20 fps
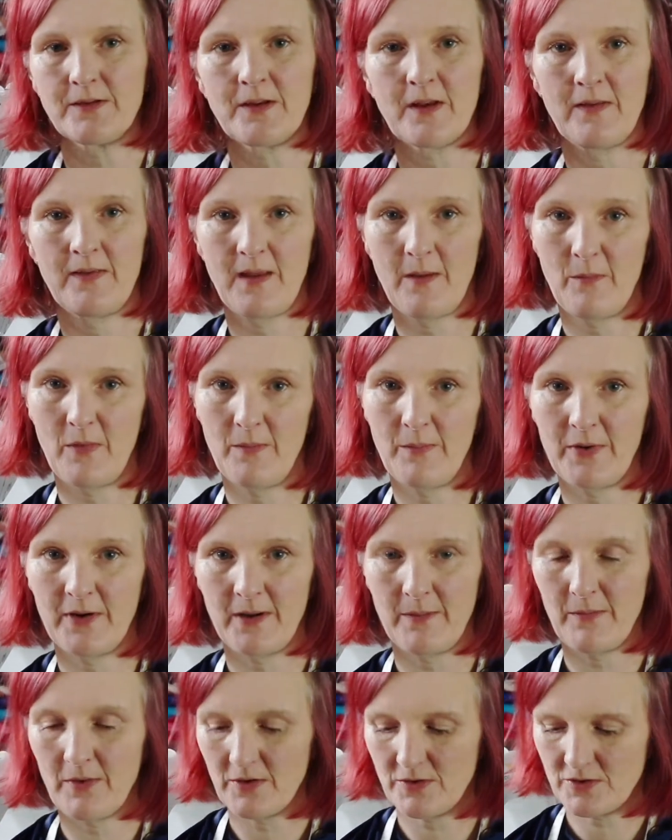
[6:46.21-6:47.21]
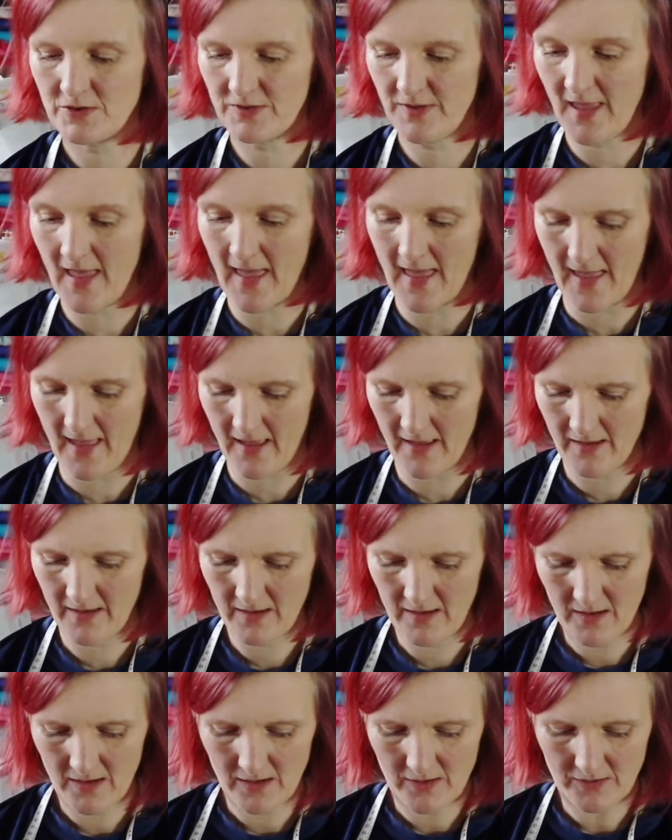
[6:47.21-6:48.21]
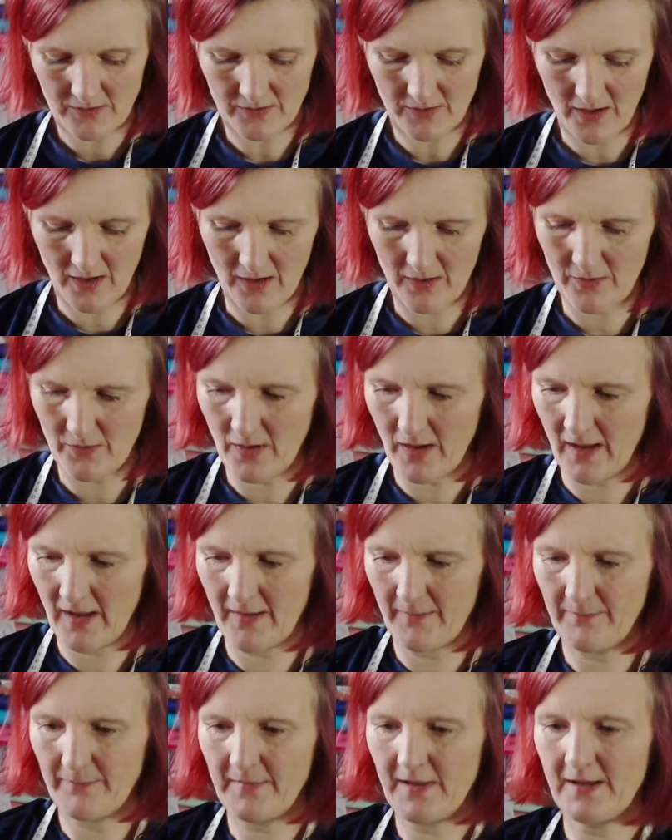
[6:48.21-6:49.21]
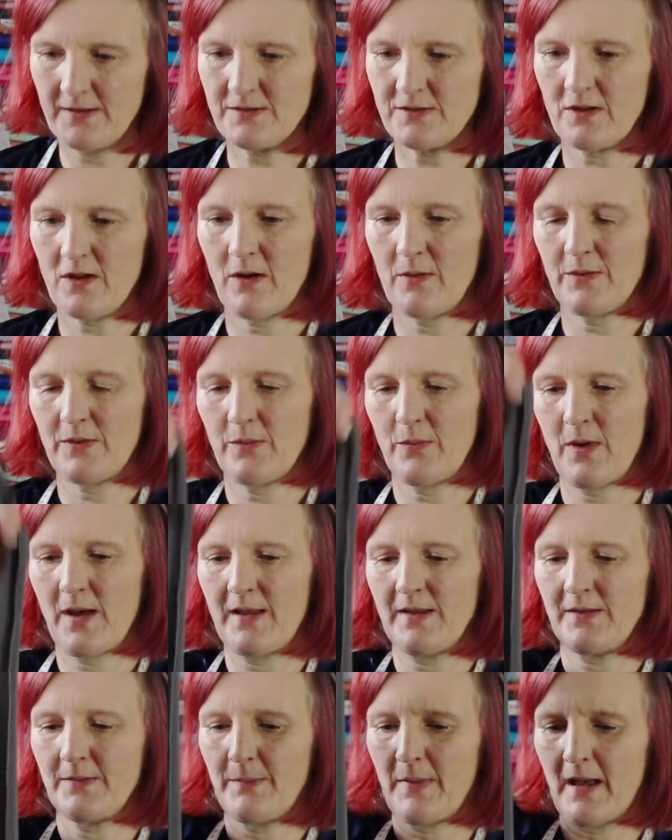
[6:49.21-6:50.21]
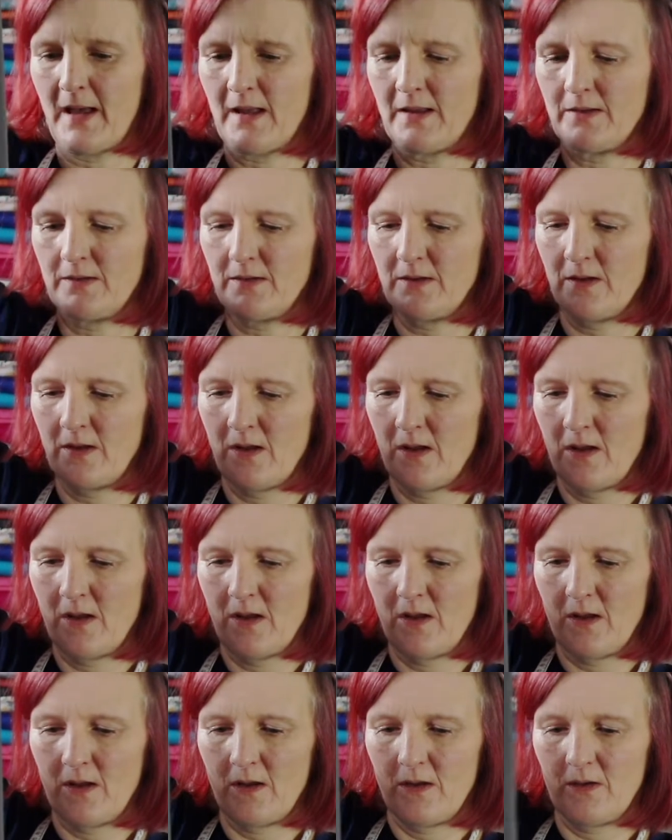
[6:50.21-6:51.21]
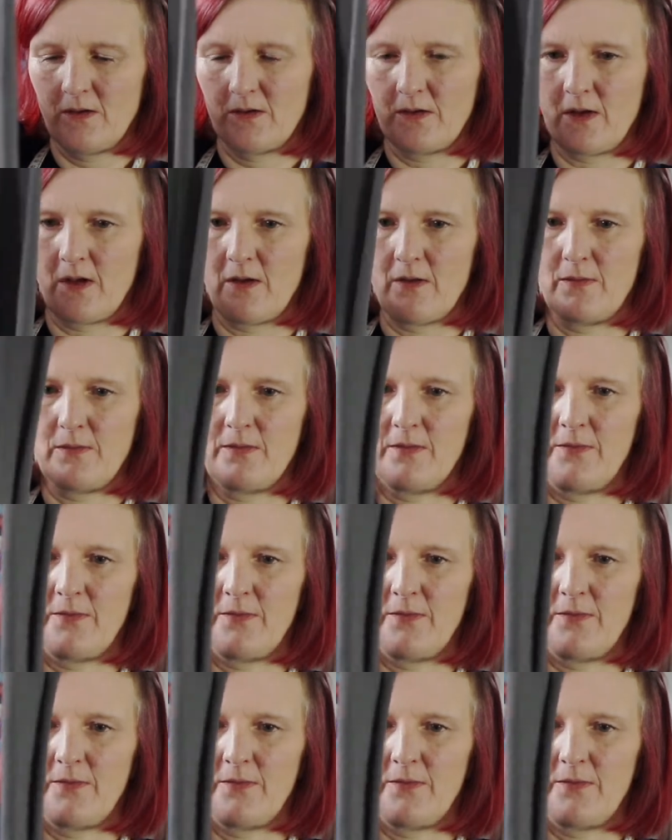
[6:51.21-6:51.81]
and then we're pretty much there. So let's start with the waistband. So the